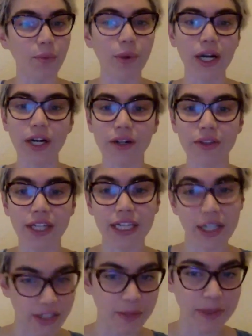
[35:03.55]
where the
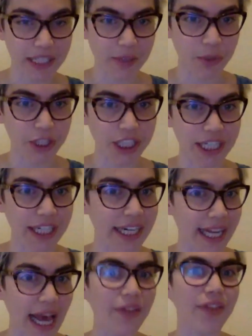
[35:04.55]
nearest place where she could
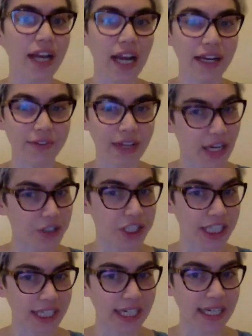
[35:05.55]
get the kind of care
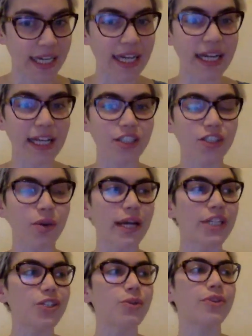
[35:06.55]
she needed. And so I
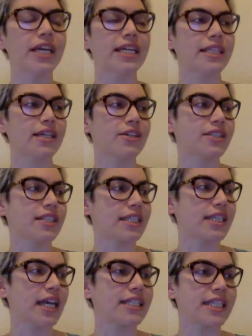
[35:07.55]
do think there's this
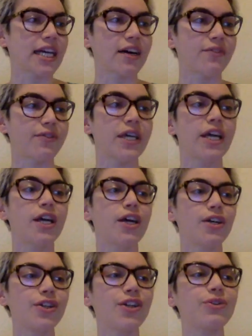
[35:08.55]
idea of,
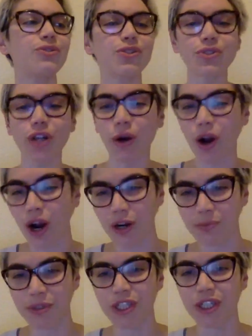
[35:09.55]
you know, do no
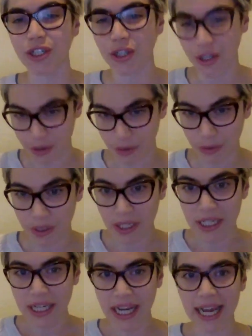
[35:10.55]
harm to who?
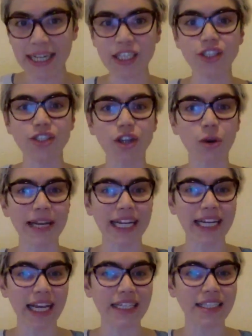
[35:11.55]
And in so many
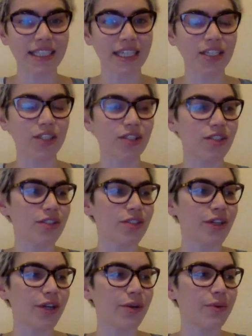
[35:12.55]
cases, you
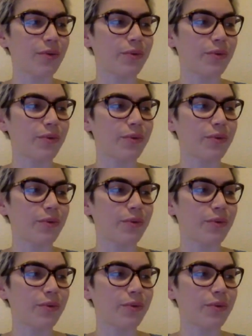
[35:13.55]
know,